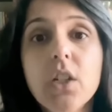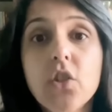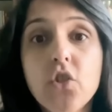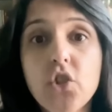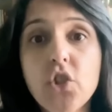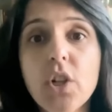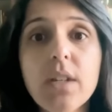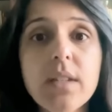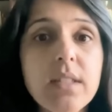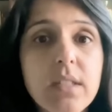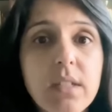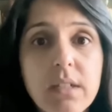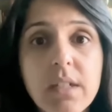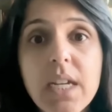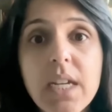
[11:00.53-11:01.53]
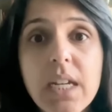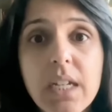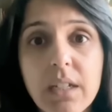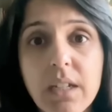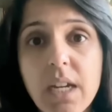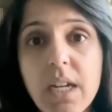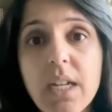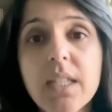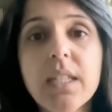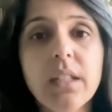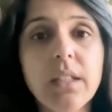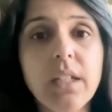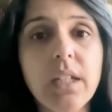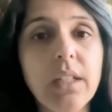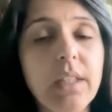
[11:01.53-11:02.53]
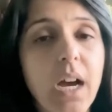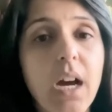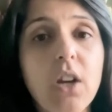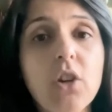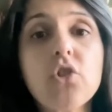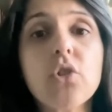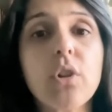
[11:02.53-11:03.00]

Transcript: Just decrease the large